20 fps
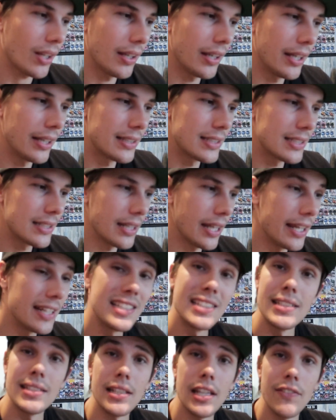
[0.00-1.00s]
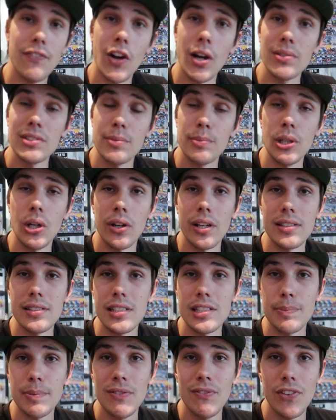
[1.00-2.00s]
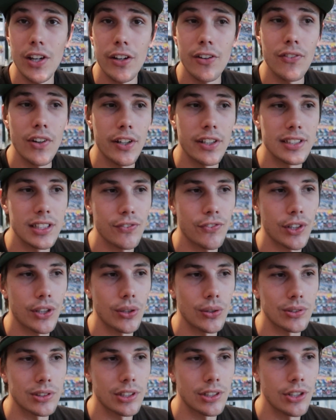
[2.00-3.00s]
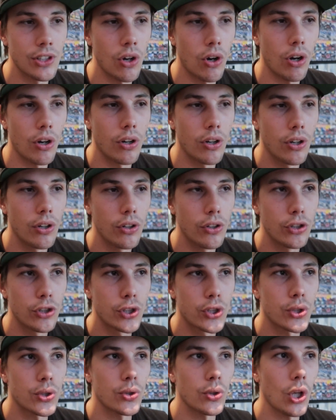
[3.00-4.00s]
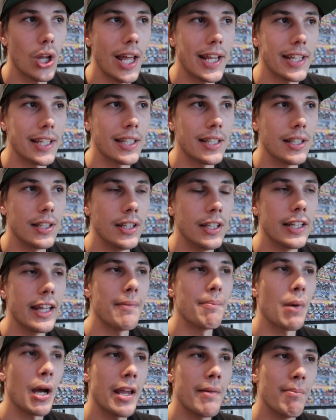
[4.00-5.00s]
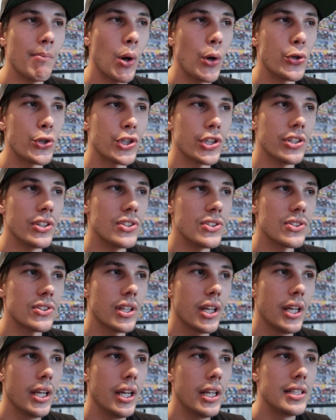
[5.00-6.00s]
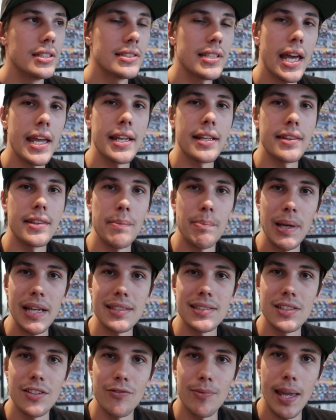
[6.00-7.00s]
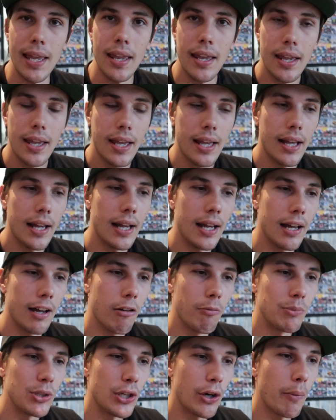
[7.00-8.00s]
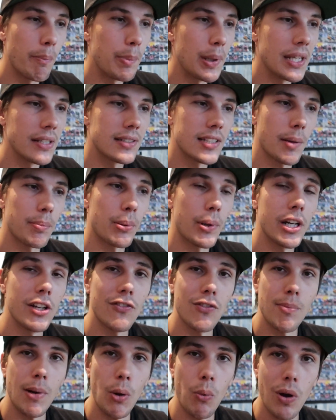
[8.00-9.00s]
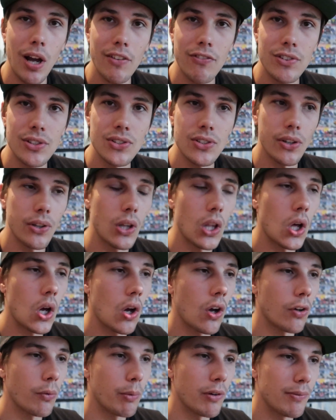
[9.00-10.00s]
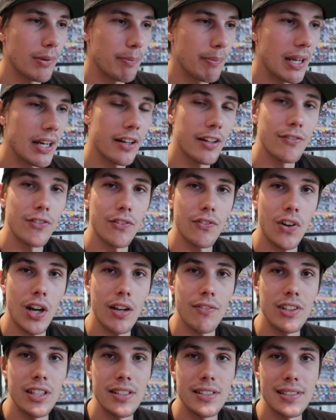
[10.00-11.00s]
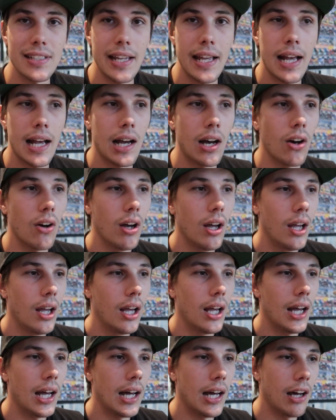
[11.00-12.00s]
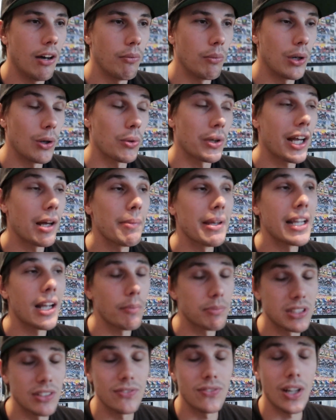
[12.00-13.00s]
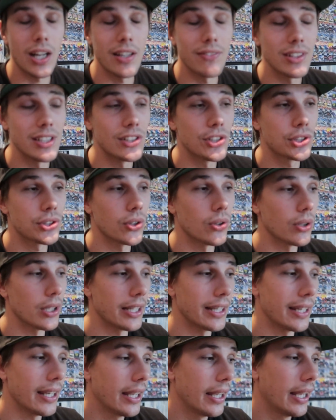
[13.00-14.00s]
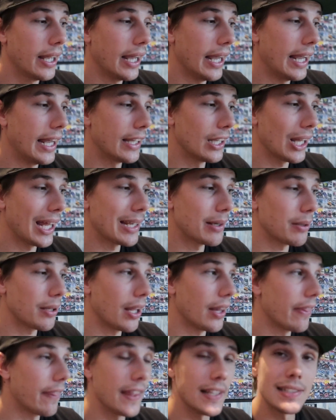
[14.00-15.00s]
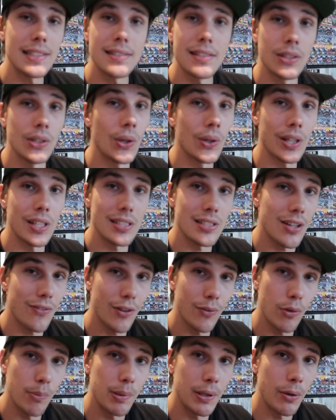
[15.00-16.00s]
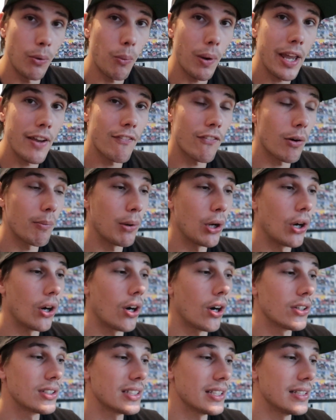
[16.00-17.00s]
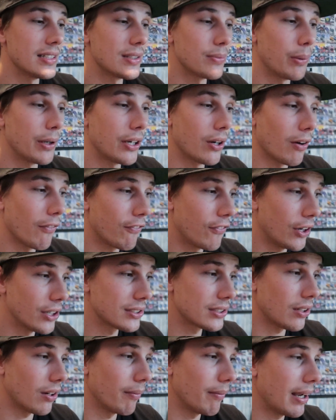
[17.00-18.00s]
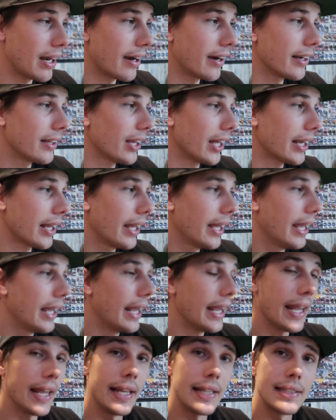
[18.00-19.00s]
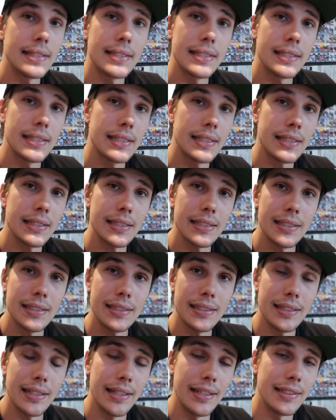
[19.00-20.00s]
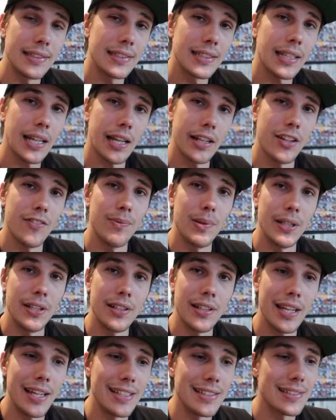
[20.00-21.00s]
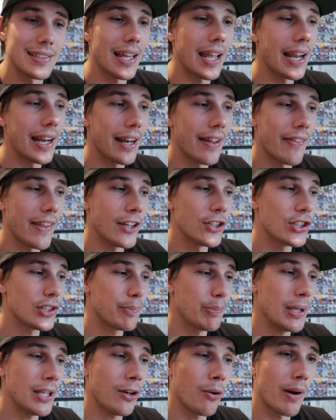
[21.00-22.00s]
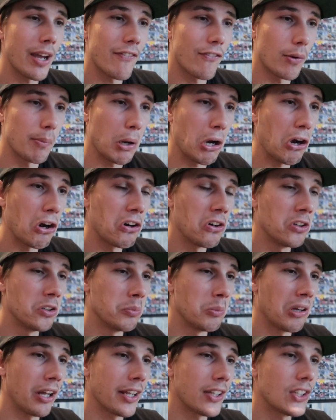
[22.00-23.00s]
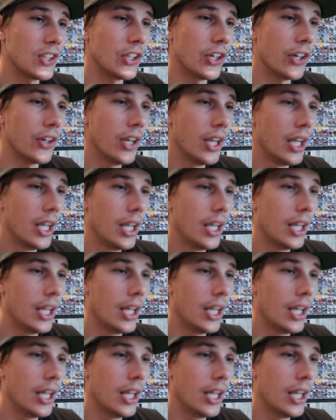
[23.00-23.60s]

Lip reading: It's if I was to be honest, it's been very difficult to not let my emotions take the best of me. You know, being separated from my wife for so long, we've been married for 5 years now, well, coming up to 5 years shortly, and like this is the longest I've ever been away from her since we first got married. Like it's kind of been insane. And then just being away from home, like, you know,